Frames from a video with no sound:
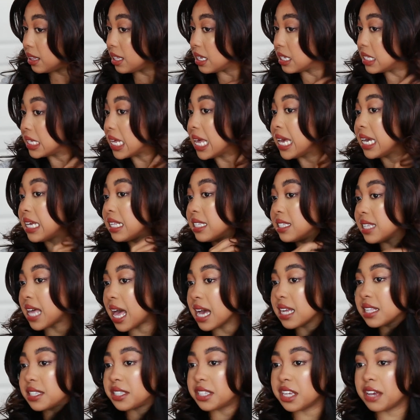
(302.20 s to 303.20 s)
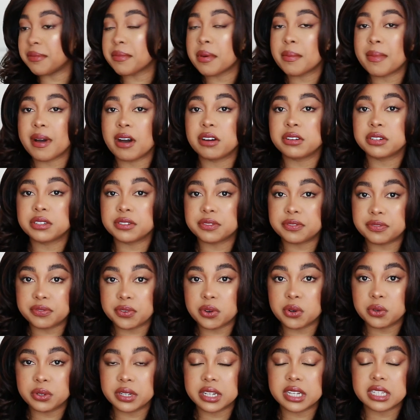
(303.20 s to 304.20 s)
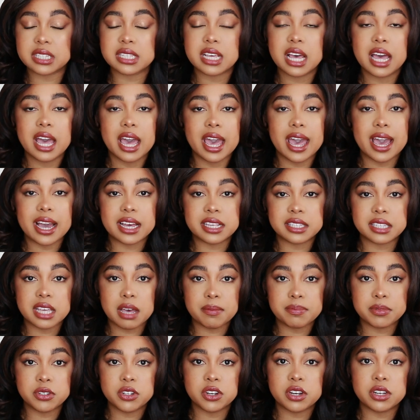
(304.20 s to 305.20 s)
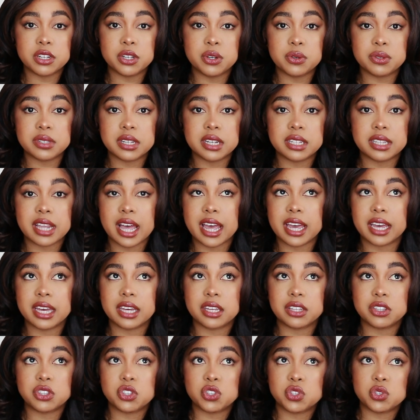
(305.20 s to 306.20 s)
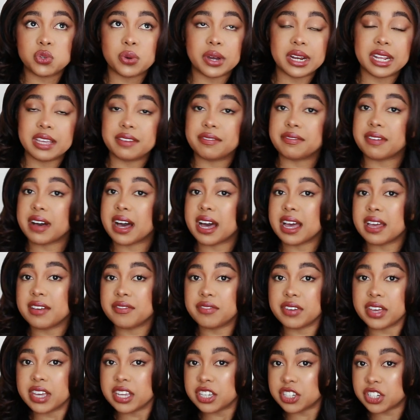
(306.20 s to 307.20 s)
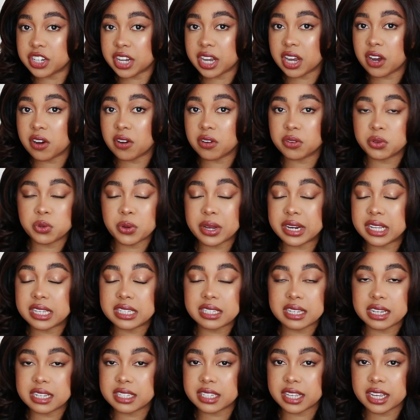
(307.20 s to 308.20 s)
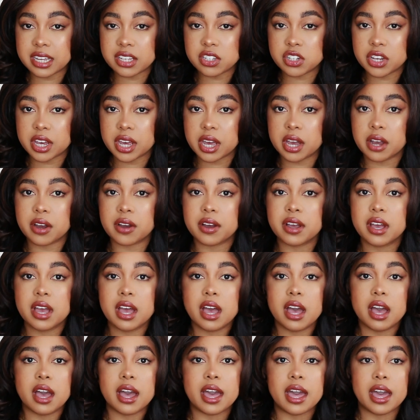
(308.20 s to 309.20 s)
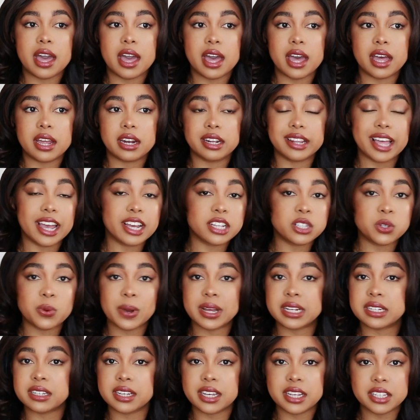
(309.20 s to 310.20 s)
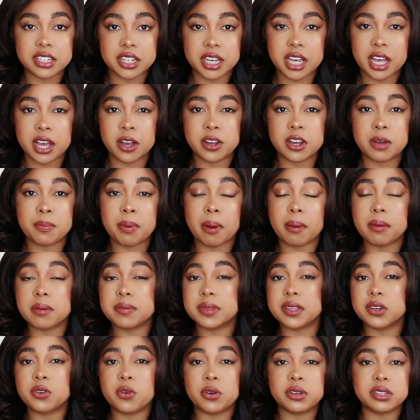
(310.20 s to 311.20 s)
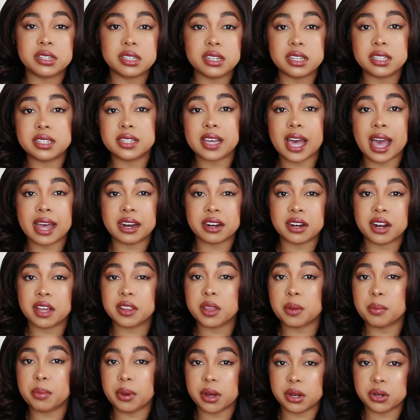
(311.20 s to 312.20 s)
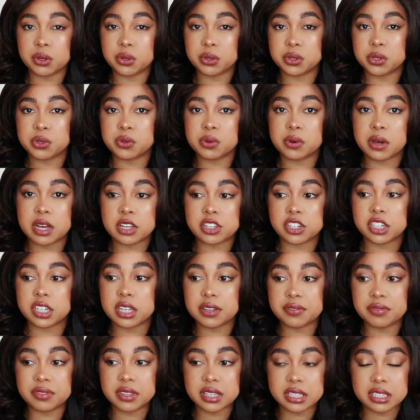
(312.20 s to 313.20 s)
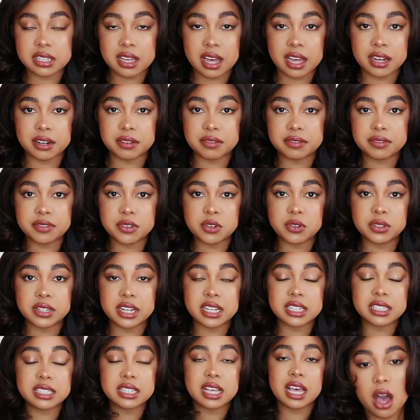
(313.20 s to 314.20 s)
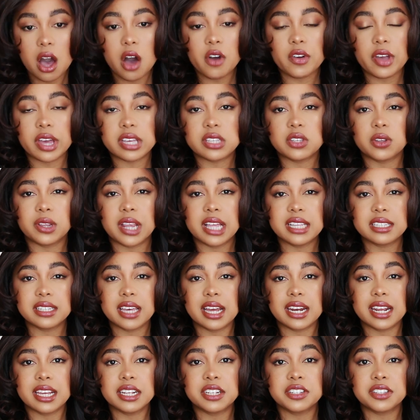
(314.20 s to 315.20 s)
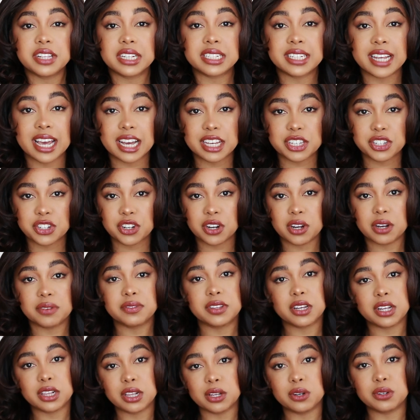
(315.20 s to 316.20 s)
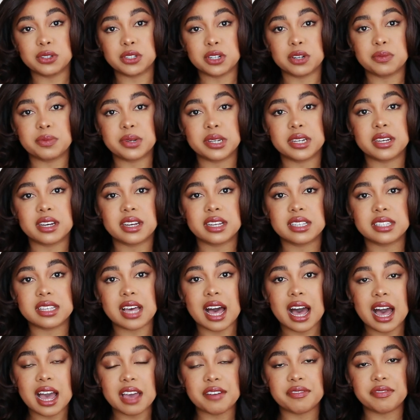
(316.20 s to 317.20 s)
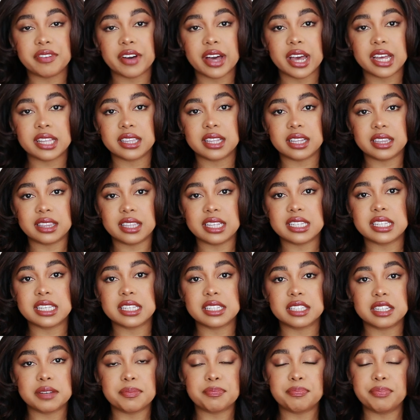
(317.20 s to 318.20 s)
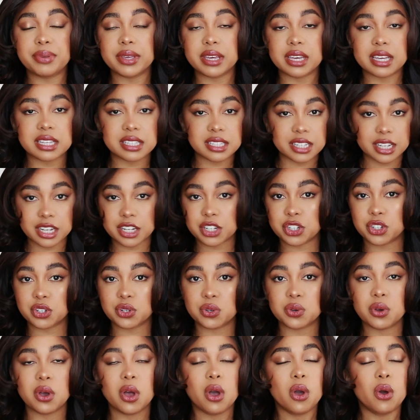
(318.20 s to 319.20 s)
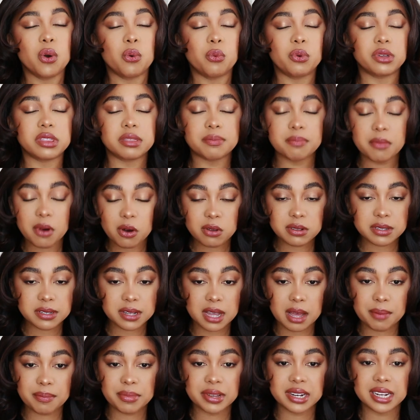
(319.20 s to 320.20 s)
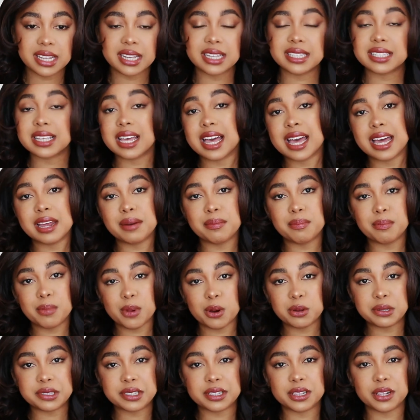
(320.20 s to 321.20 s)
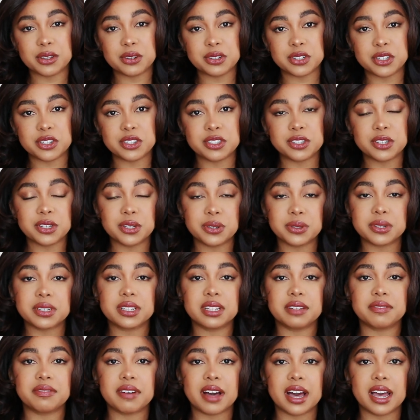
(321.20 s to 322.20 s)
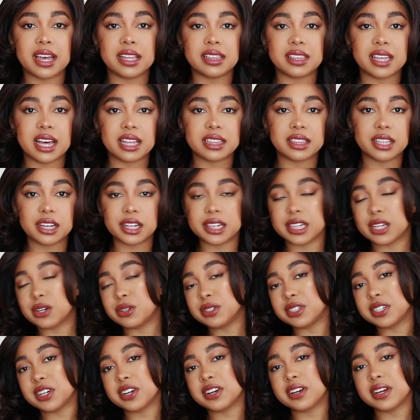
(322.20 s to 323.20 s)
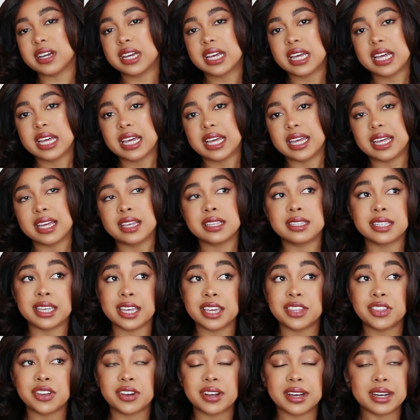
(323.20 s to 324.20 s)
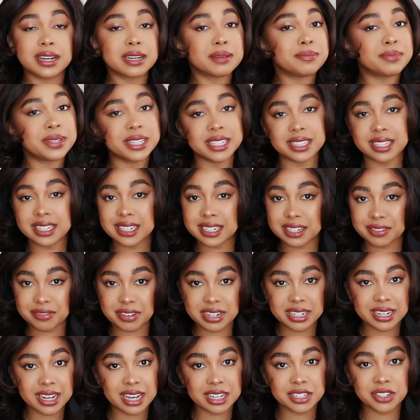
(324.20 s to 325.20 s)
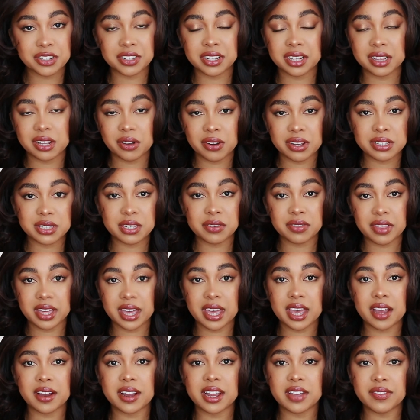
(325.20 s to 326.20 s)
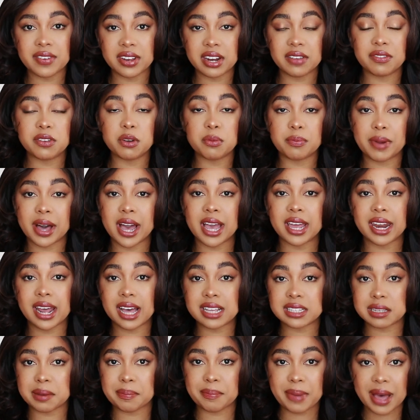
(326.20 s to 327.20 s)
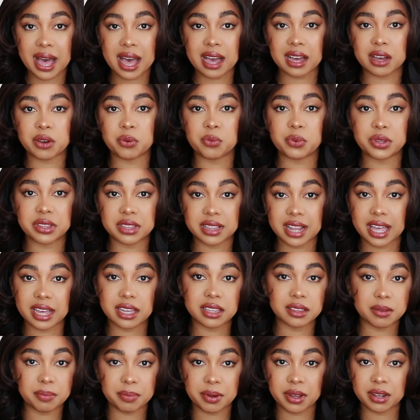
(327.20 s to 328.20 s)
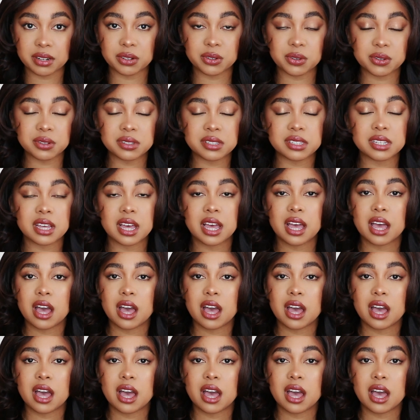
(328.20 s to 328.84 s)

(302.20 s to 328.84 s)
this exact same amount of fullness, except you're using like twenty-five inch hair or twenty-six inch hair and like twenty inch hair, you're probably going to need to add another bundle to achieve this kind of fullness. Okay, so let's get into the texture of the closure, because I find that this is the biggest issue with most companies and most closures. You usually find that the closure is either a completely different texture than the rest of the hair, even if you buy it as a pack with like the bundles,